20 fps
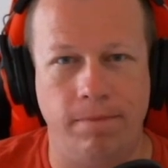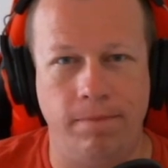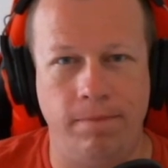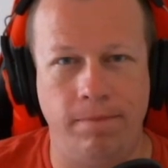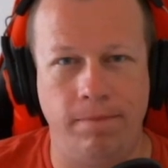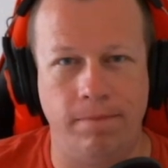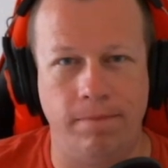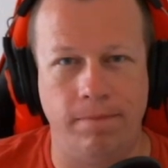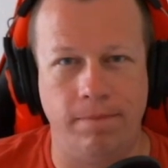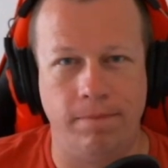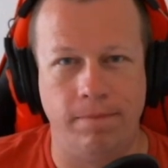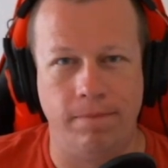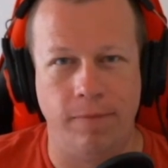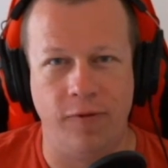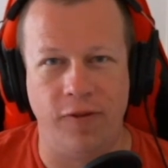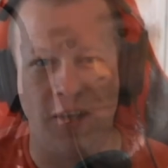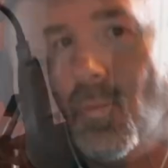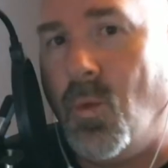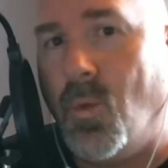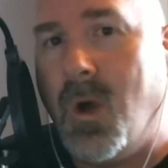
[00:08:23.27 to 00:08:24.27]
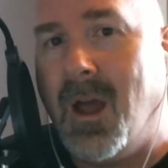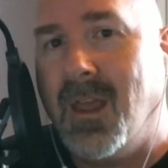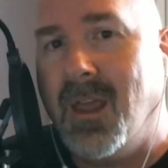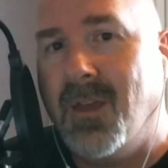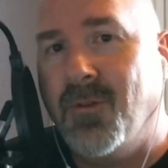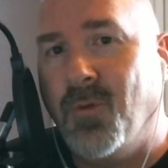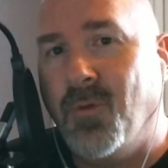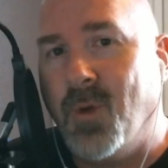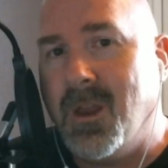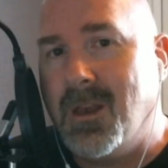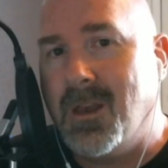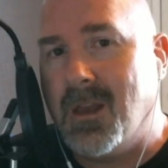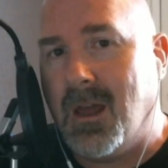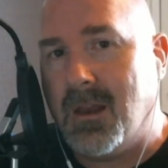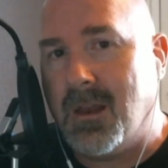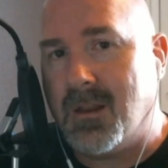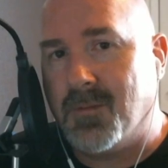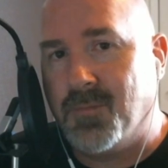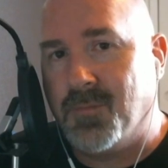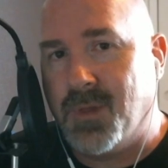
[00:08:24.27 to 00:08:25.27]
Hmm. V2. Why have we
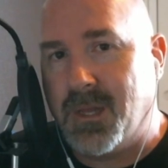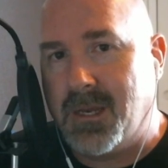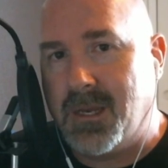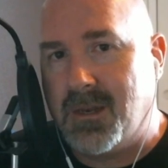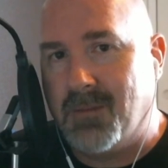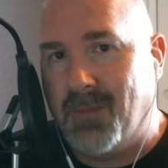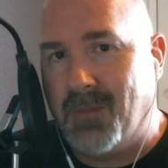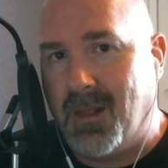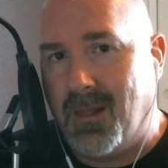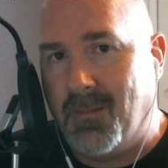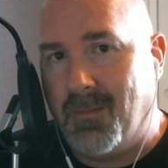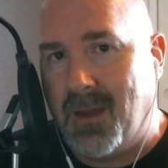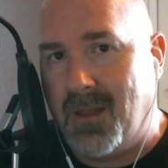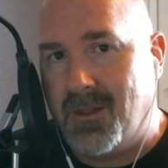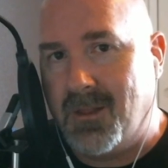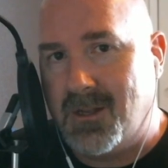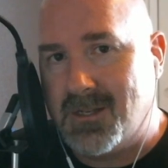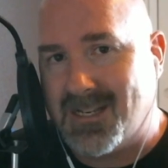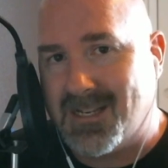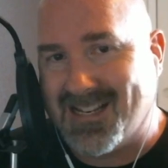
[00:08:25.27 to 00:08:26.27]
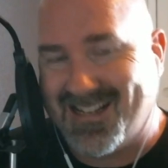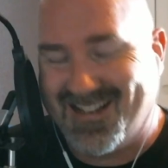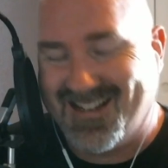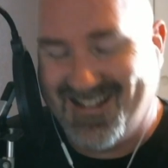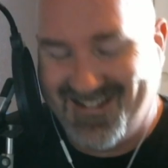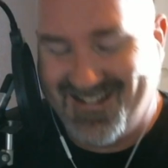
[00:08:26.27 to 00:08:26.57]
not complained to Mel about this?